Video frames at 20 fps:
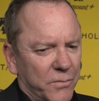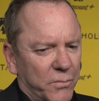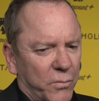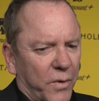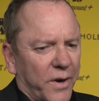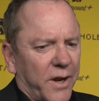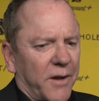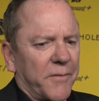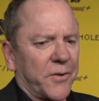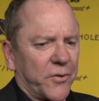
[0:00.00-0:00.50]

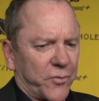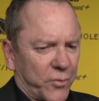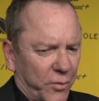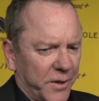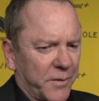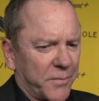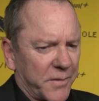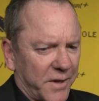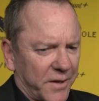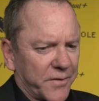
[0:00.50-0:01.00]
what I've
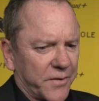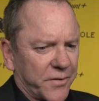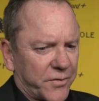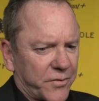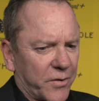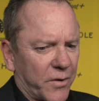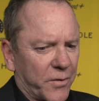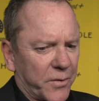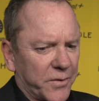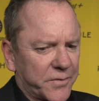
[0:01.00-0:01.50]
enjoyed about the
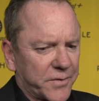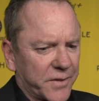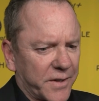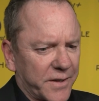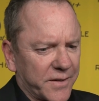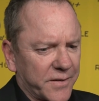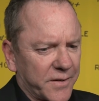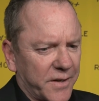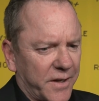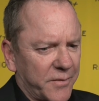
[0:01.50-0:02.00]
show is
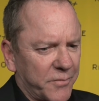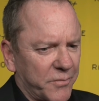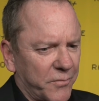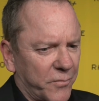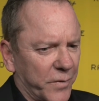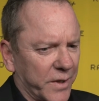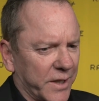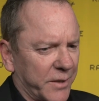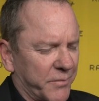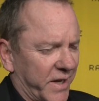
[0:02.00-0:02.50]
that it, it
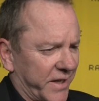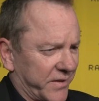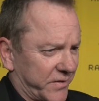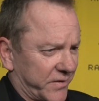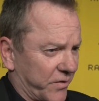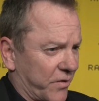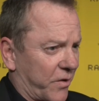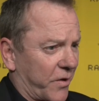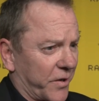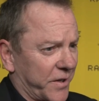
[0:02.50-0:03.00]
really makes
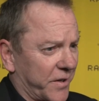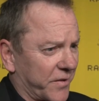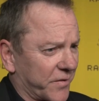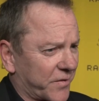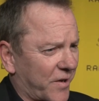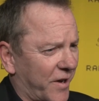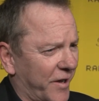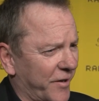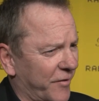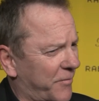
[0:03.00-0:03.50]
an audience
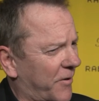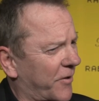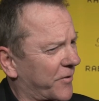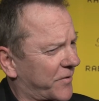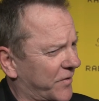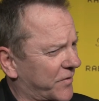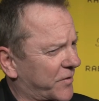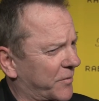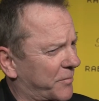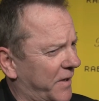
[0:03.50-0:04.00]
kind of
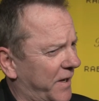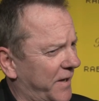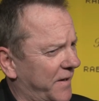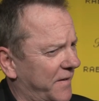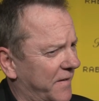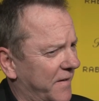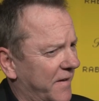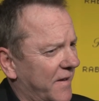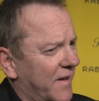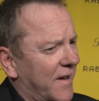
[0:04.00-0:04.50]
participate
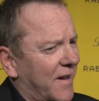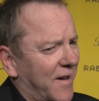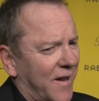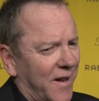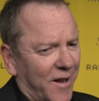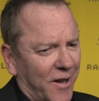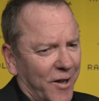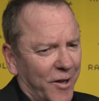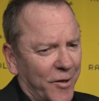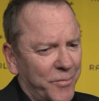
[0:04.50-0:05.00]

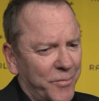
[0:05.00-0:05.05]
uh,